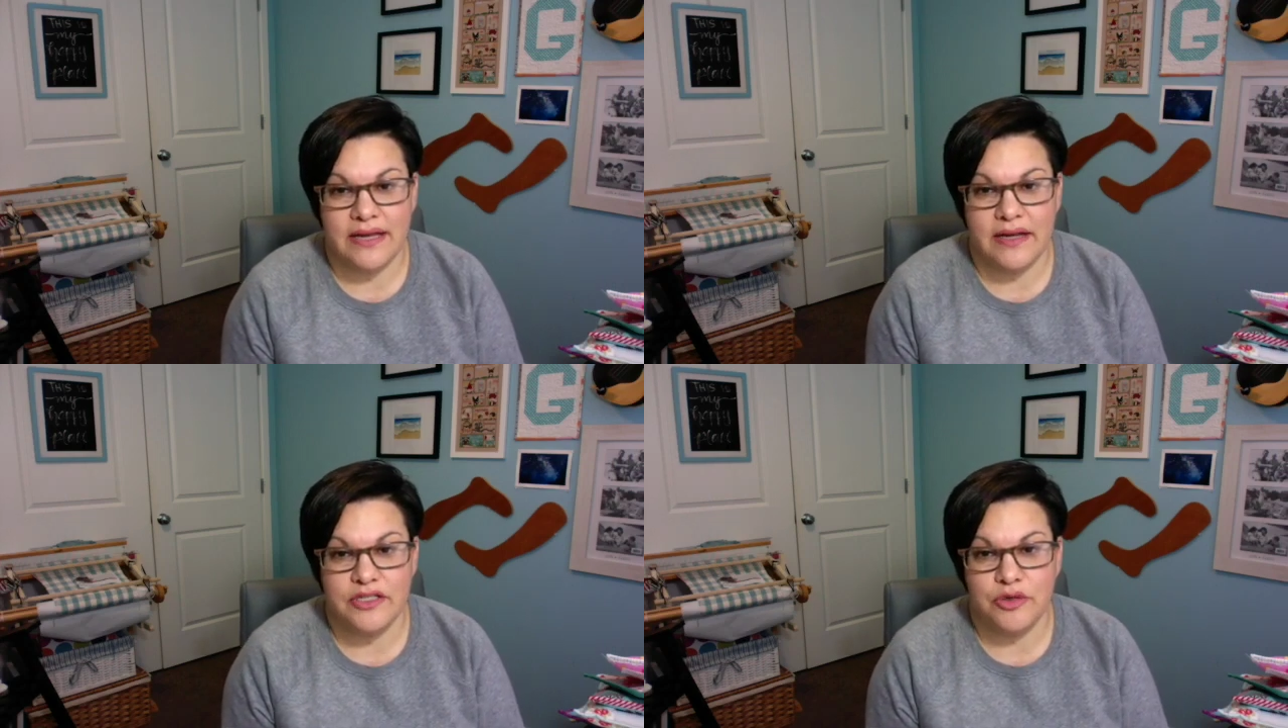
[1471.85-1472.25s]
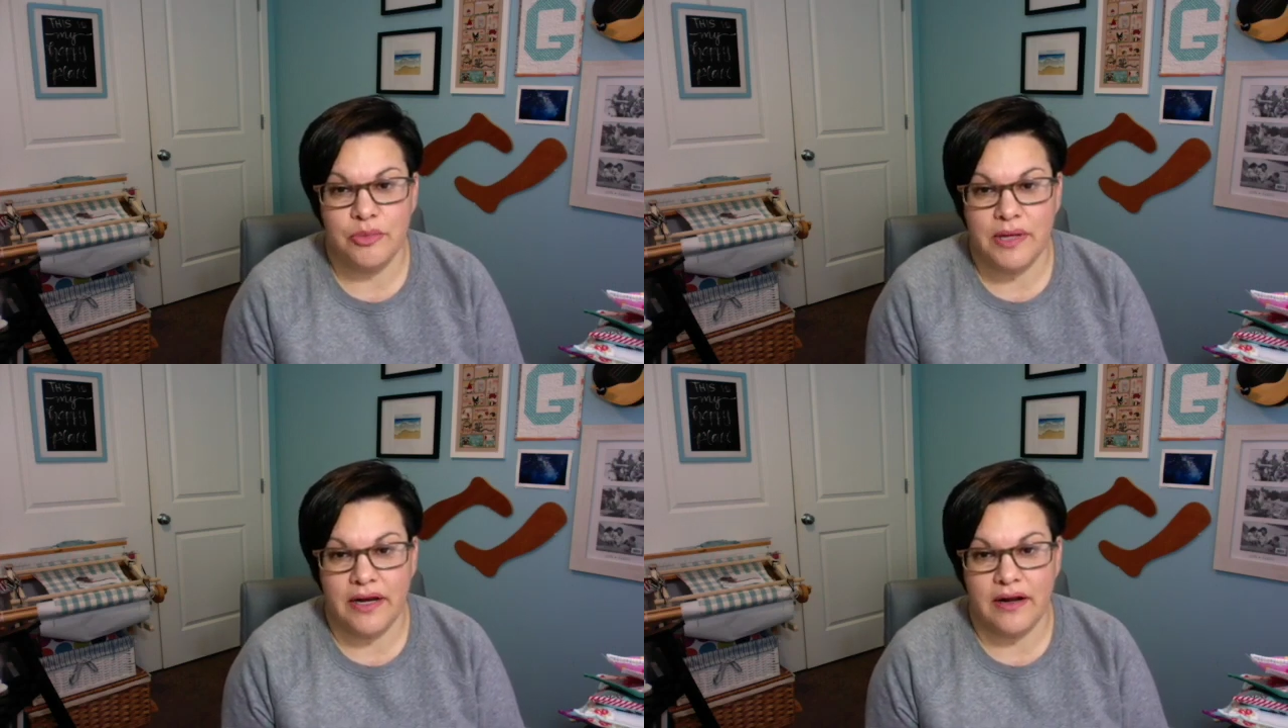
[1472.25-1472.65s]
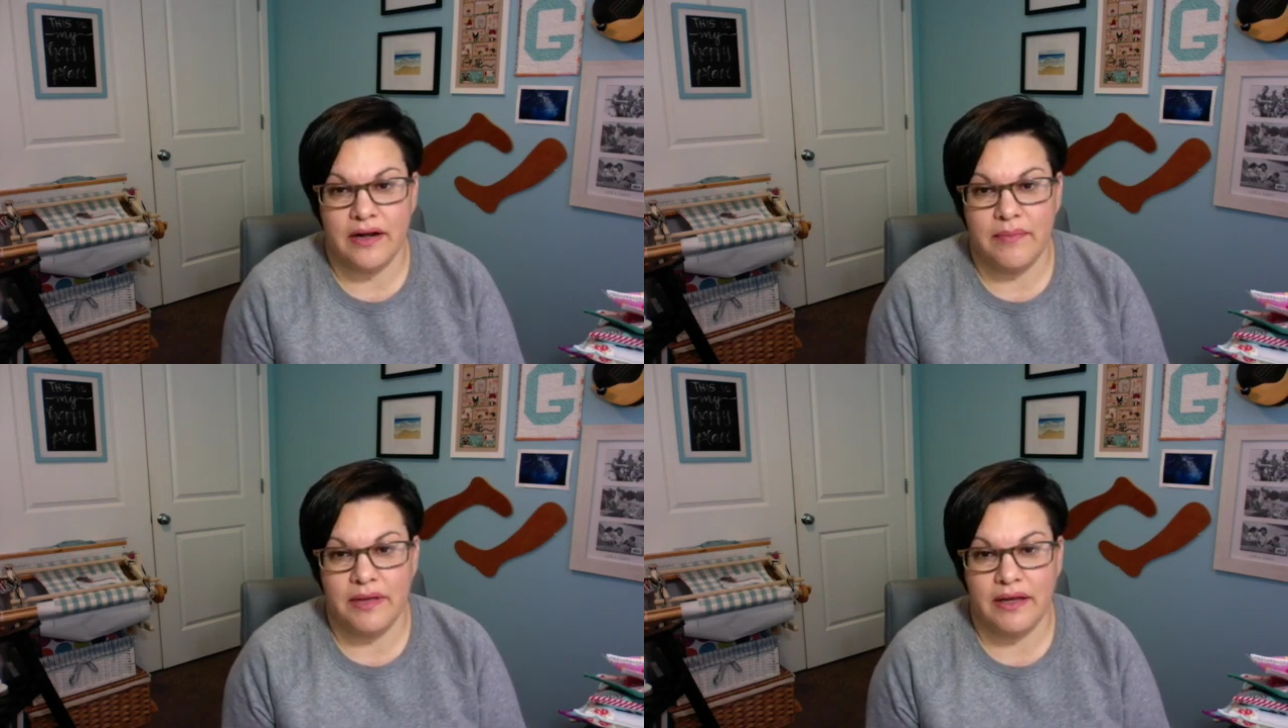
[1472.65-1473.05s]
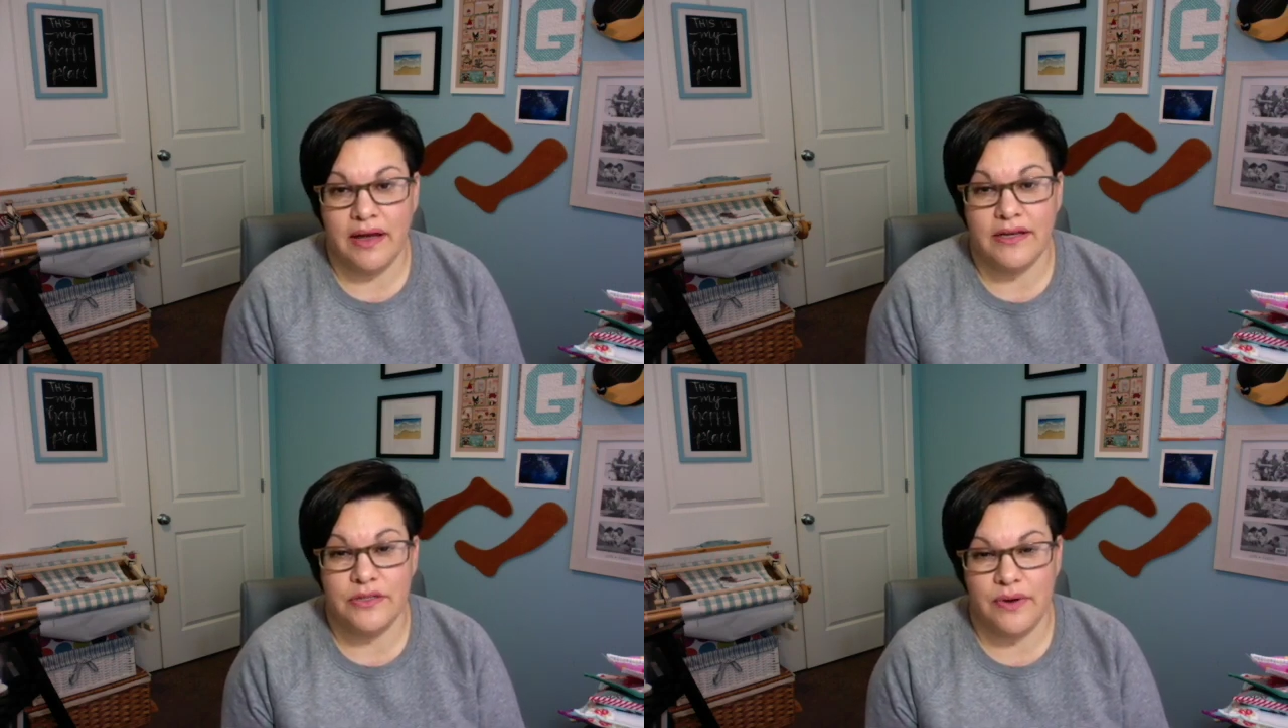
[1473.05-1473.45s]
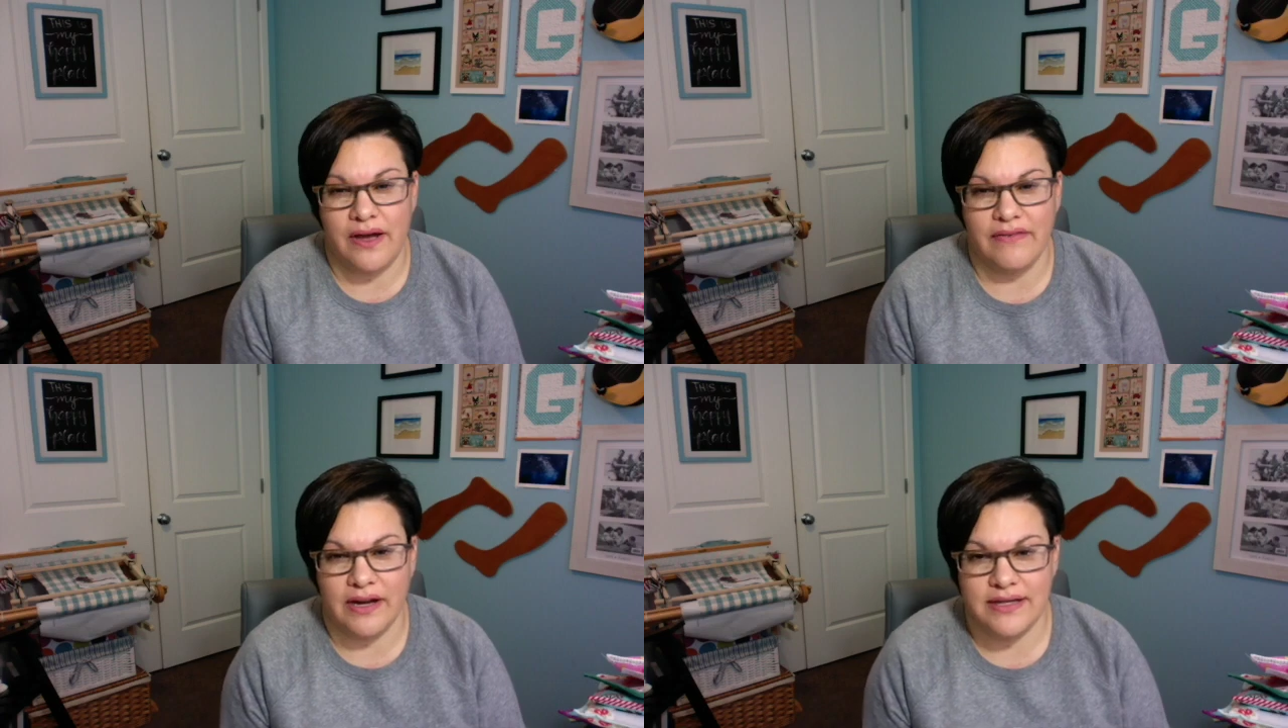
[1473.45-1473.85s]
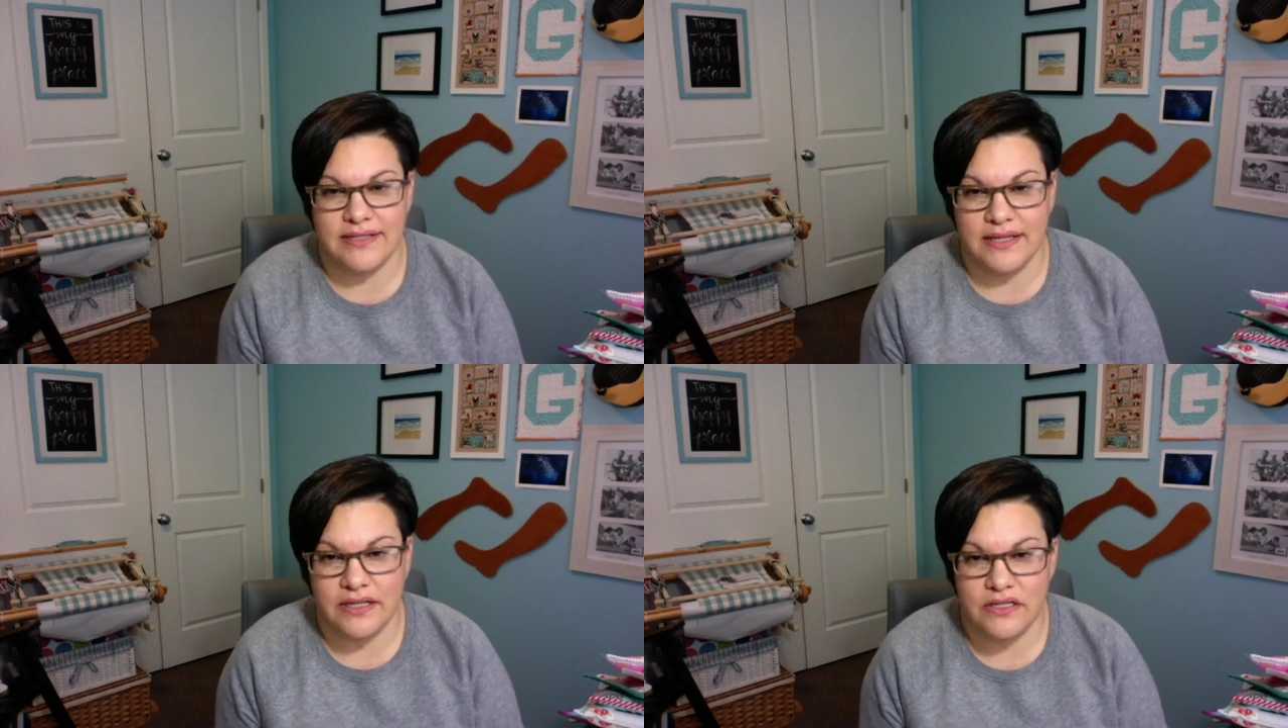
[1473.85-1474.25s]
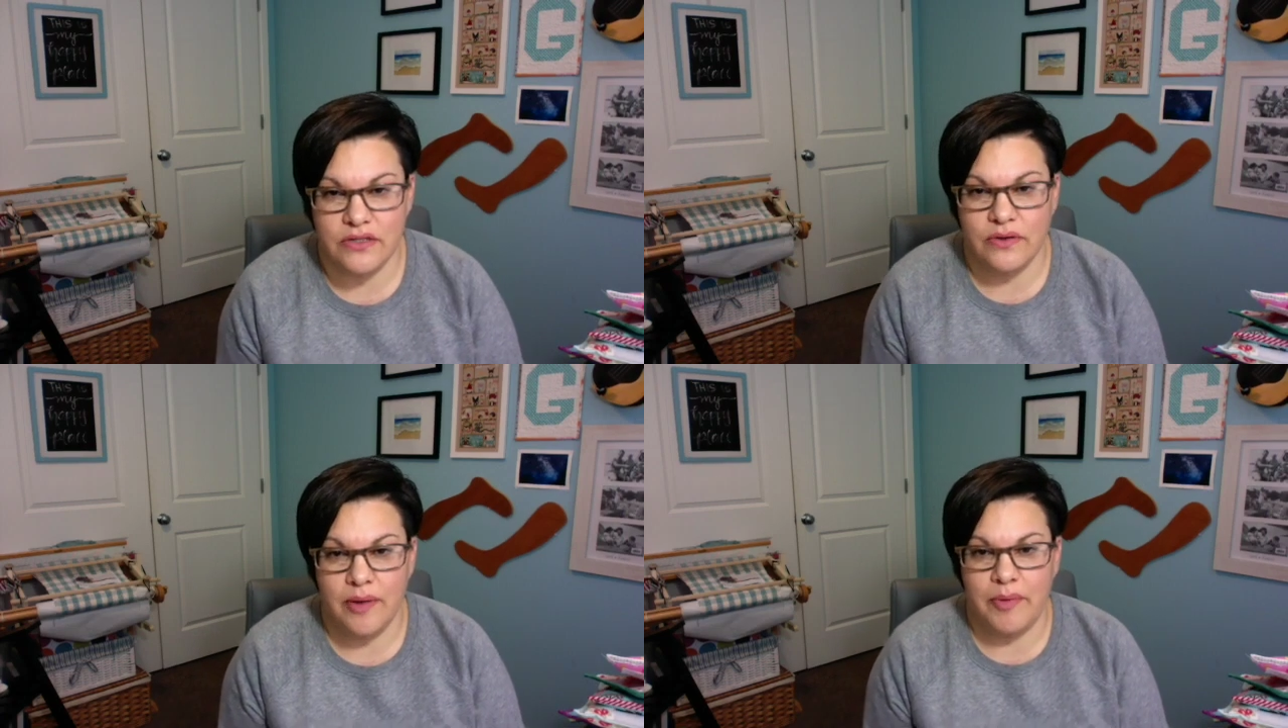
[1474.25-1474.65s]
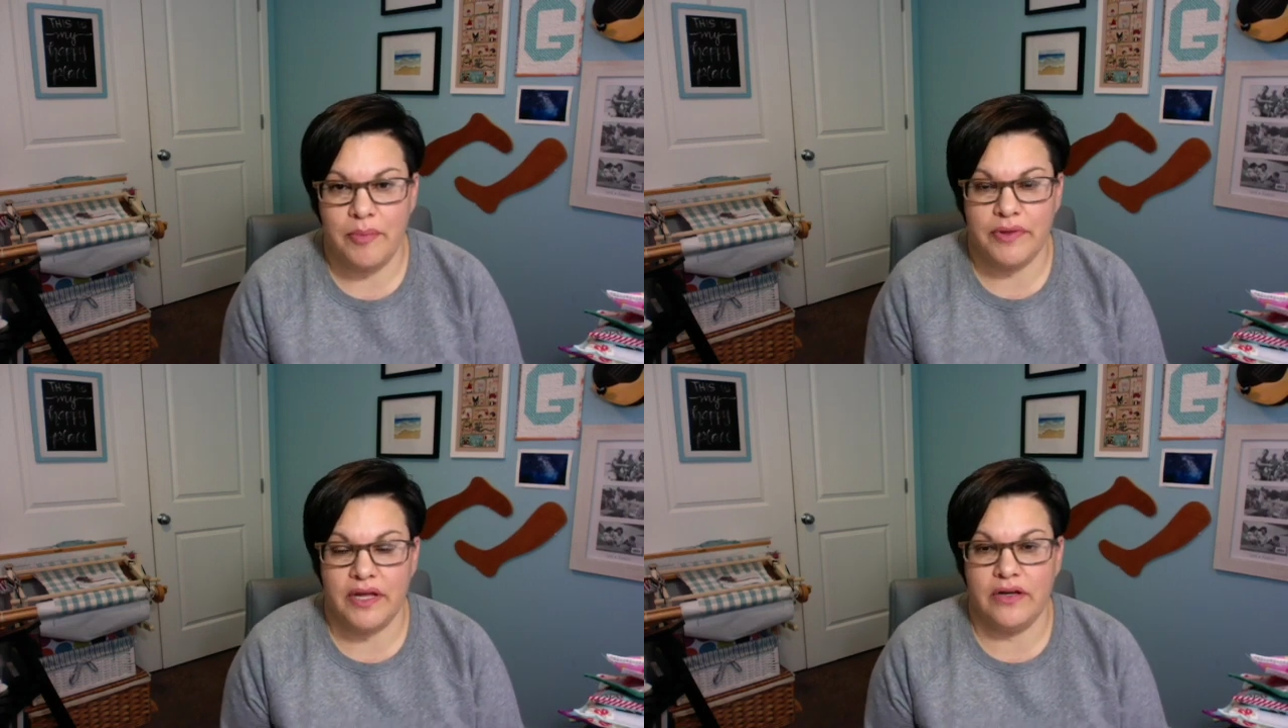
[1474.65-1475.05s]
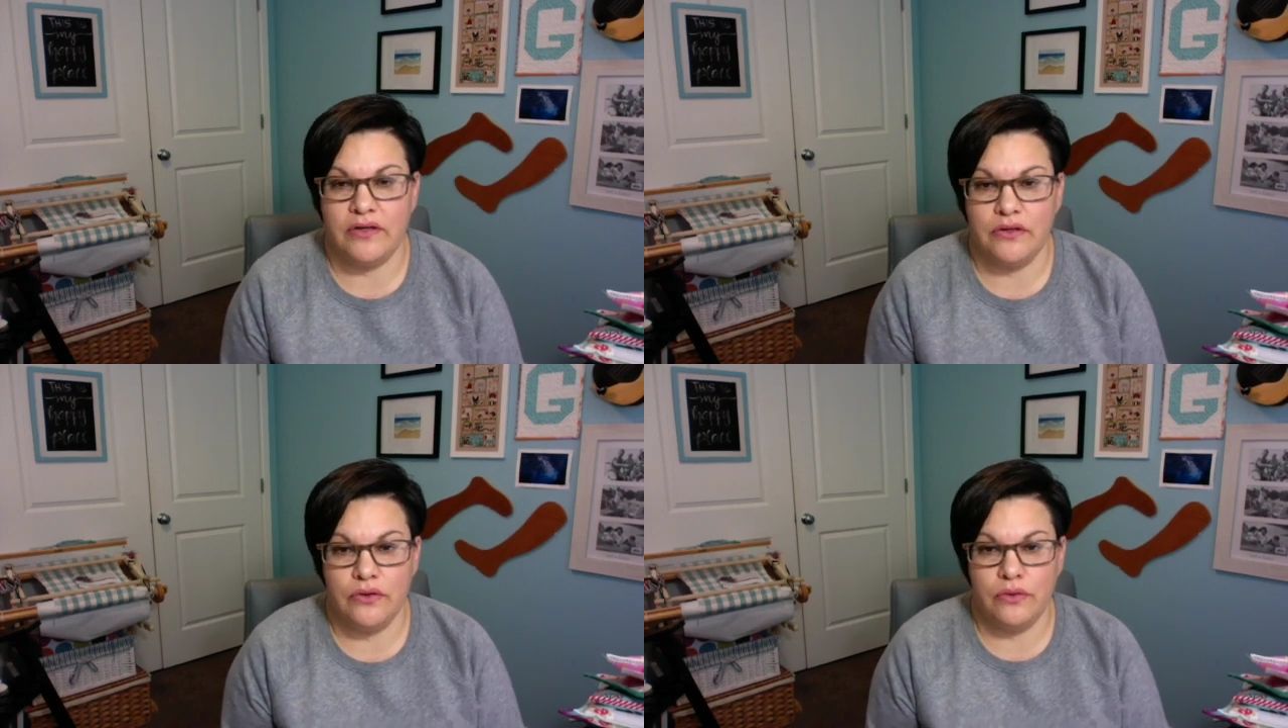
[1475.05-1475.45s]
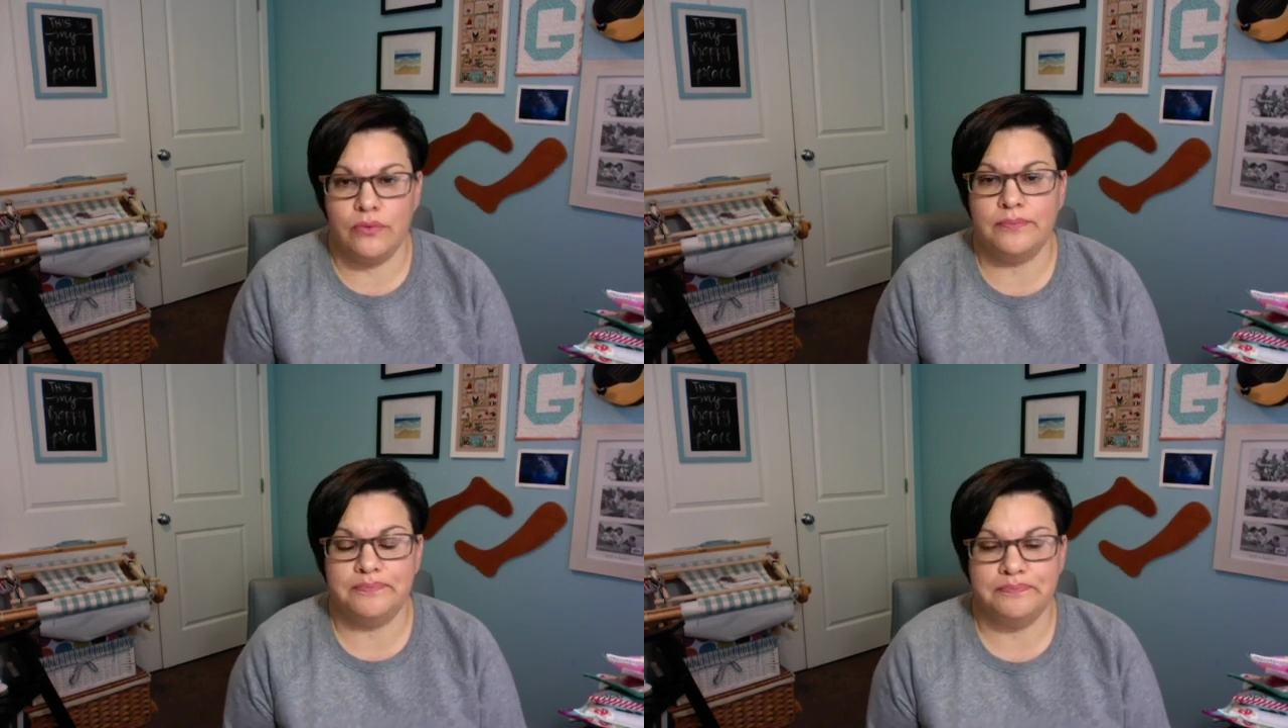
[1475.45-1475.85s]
I do plan on coming, I do have an idea to come up with a new